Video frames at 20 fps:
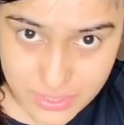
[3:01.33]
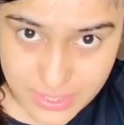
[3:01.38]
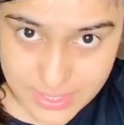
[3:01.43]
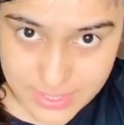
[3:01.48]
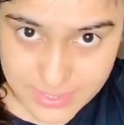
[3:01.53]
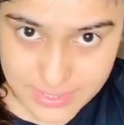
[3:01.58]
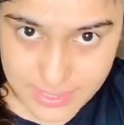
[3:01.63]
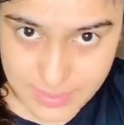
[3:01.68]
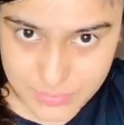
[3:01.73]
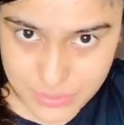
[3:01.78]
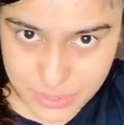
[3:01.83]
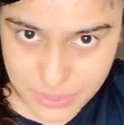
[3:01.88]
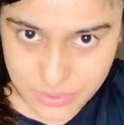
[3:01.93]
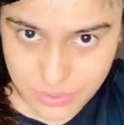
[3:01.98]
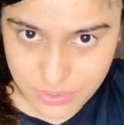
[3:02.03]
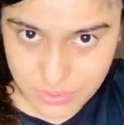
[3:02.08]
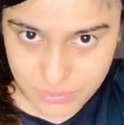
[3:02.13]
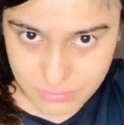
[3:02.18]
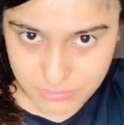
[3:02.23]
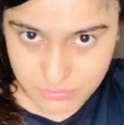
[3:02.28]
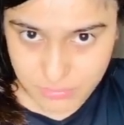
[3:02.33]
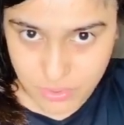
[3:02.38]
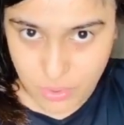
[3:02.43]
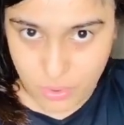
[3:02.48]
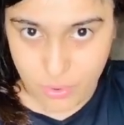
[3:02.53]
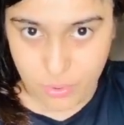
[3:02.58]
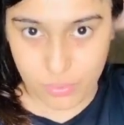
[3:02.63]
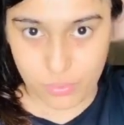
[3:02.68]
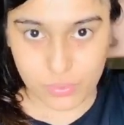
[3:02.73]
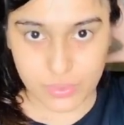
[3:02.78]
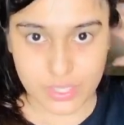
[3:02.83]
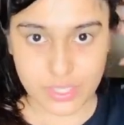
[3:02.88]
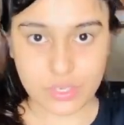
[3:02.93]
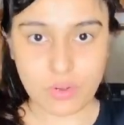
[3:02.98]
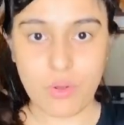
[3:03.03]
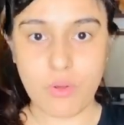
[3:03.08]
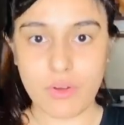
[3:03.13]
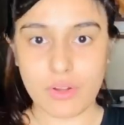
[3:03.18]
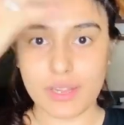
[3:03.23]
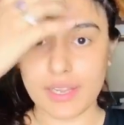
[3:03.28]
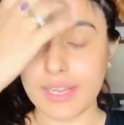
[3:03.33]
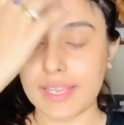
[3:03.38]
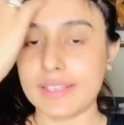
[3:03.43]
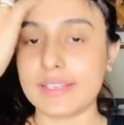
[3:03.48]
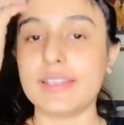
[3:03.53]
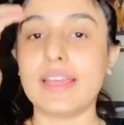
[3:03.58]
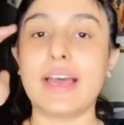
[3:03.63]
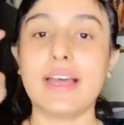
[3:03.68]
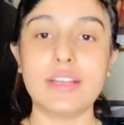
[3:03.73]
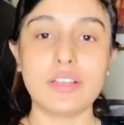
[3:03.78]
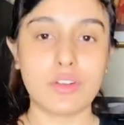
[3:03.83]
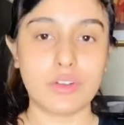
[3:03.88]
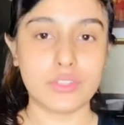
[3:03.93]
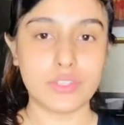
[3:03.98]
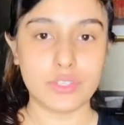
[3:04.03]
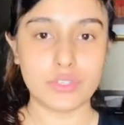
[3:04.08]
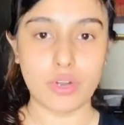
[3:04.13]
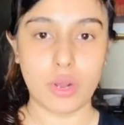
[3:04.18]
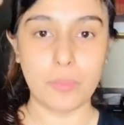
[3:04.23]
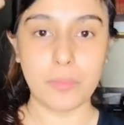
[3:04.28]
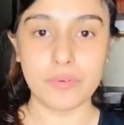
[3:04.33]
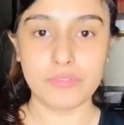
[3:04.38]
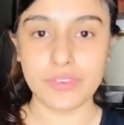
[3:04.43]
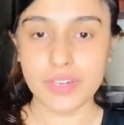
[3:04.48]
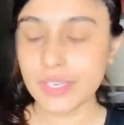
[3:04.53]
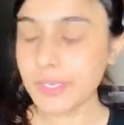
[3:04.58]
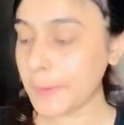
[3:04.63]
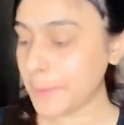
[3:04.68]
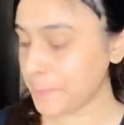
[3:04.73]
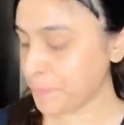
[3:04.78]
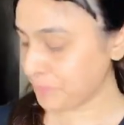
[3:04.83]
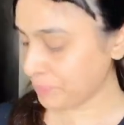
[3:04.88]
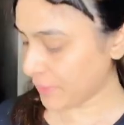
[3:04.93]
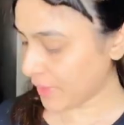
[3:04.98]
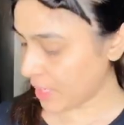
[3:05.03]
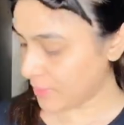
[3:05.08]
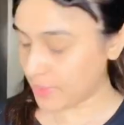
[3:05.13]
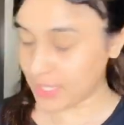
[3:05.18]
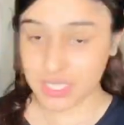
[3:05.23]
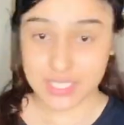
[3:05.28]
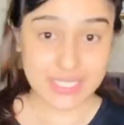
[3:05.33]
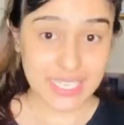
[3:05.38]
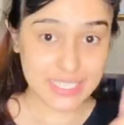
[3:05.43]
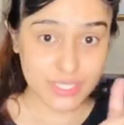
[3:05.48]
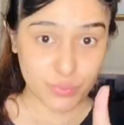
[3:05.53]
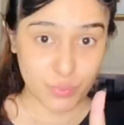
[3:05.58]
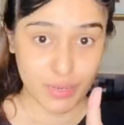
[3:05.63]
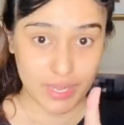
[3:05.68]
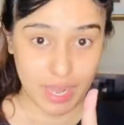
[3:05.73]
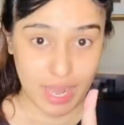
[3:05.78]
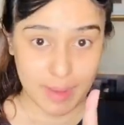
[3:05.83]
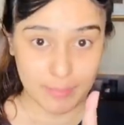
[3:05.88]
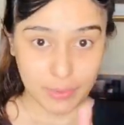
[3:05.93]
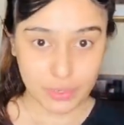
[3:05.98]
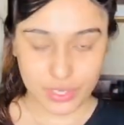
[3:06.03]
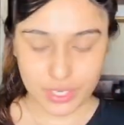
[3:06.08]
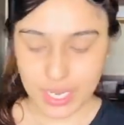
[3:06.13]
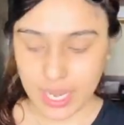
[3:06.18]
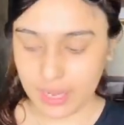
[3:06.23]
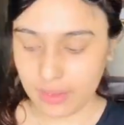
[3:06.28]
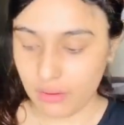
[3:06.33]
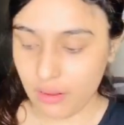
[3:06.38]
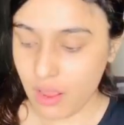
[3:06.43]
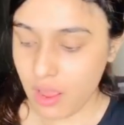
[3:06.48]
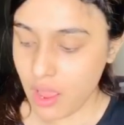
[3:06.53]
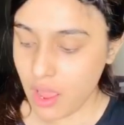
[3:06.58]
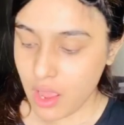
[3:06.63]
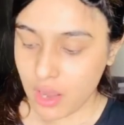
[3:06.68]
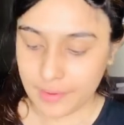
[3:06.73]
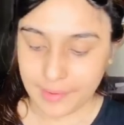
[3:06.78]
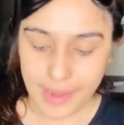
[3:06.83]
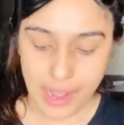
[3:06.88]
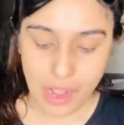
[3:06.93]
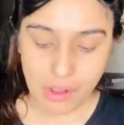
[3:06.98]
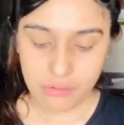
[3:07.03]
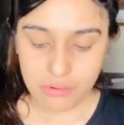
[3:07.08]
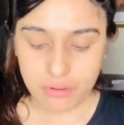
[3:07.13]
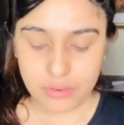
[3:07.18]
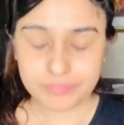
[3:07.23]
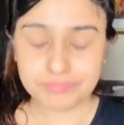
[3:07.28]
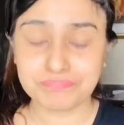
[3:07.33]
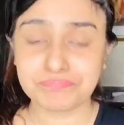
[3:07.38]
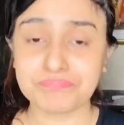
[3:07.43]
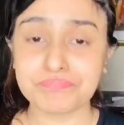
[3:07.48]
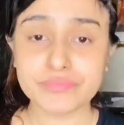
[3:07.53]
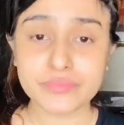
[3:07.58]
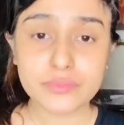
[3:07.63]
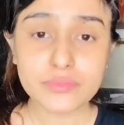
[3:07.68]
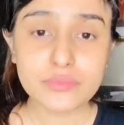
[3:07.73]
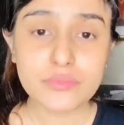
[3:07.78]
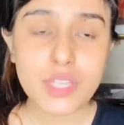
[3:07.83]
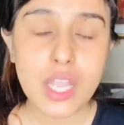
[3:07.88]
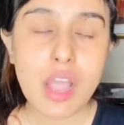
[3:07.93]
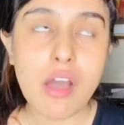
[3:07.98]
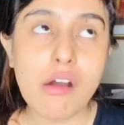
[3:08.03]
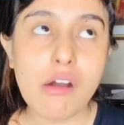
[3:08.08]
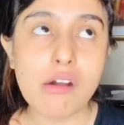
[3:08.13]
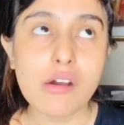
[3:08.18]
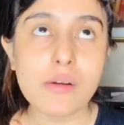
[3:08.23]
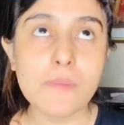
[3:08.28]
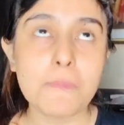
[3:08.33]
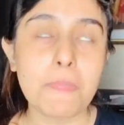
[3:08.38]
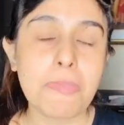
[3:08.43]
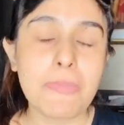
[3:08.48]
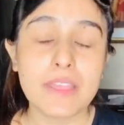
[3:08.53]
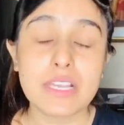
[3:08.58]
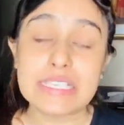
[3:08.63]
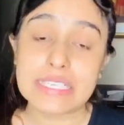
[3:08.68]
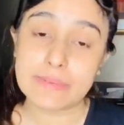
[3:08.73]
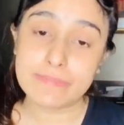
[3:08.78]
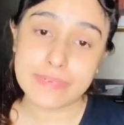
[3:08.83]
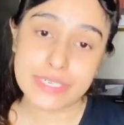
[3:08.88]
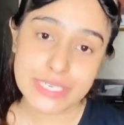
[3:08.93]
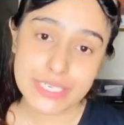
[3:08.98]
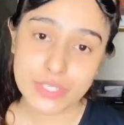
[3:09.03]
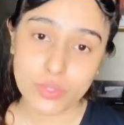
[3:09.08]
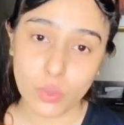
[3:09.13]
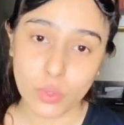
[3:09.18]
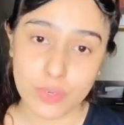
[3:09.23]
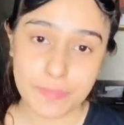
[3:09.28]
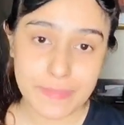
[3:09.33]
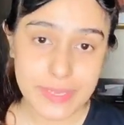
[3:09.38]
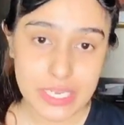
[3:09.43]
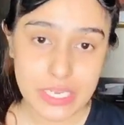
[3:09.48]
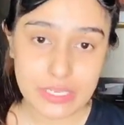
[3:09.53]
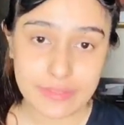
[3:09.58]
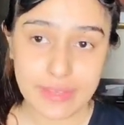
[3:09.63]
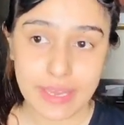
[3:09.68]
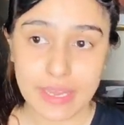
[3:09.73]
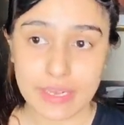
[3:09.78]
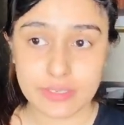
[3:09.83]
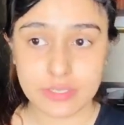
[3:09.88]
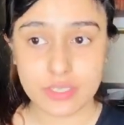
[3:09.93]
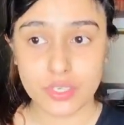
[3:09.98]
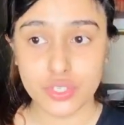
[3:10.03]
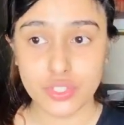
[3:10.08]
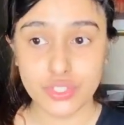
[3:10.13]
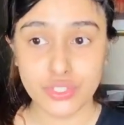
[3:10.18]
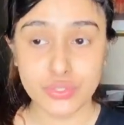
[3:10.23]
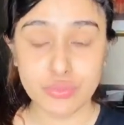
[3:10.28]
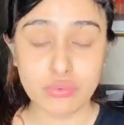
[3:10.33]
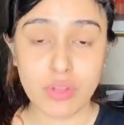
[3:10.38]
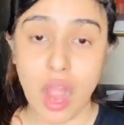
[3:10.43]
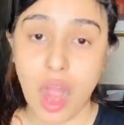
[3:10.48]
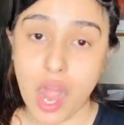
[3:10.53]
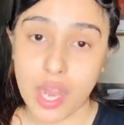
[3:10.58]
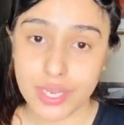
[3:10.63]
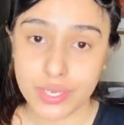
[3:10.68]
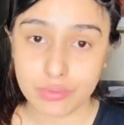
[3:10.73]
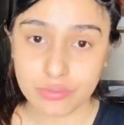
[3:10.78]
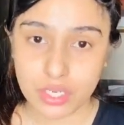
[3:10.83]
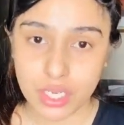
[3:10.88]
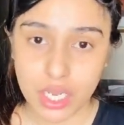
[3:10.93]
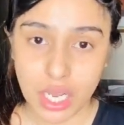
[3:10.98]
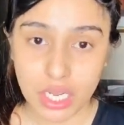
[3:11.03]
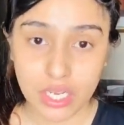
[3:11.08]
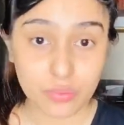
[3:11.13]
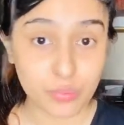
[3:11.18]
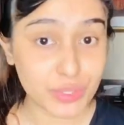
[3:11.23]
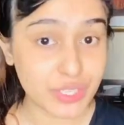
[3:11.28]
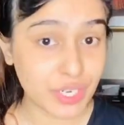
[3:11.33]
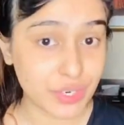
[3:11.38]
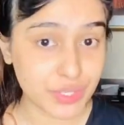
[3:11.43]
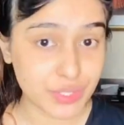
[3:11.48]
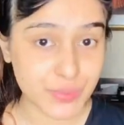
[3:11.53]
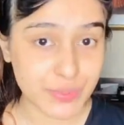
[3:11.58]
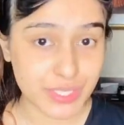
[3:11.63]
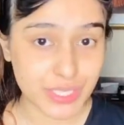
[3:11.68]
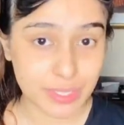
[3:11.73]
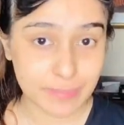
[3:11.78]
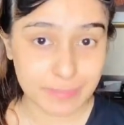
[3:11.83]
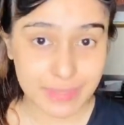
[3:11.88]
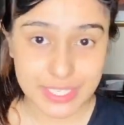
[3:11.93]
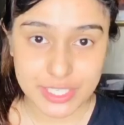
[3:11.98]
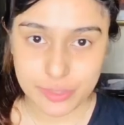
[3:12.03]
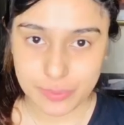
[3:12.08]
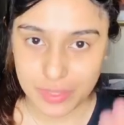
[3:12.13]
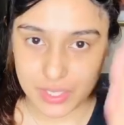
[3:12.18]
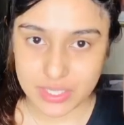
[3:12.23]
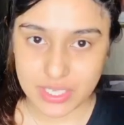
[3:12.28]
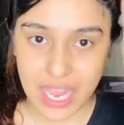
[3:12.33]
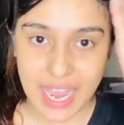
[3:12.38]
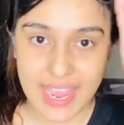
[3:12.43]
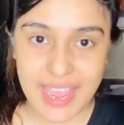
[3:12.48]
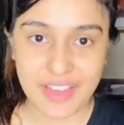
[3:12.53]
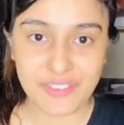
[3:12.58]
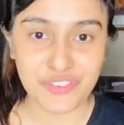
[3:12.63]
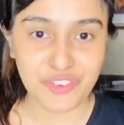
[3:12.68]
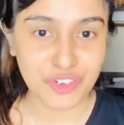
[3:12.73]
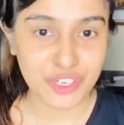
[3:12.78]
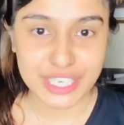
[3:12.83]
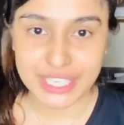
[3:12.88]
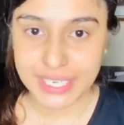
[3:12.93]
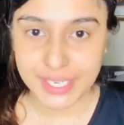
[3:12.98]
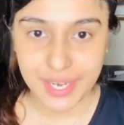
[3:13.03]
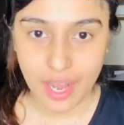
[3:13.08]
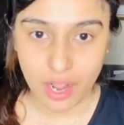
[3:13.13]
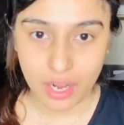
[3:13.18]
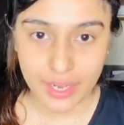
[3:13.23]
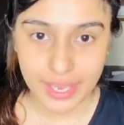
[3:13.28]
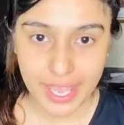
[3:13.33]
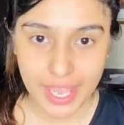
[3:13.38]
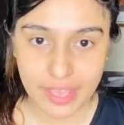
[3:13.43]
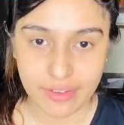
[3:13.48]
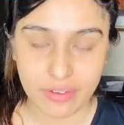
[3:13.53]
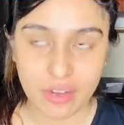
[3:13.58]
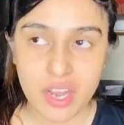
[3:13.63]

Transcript: this, I'm just gonna hold it on like that on the top of it because that's what I'm gonna color. Now, um, somebody told me that you can't do the color without using a bleach because I have really dark hair.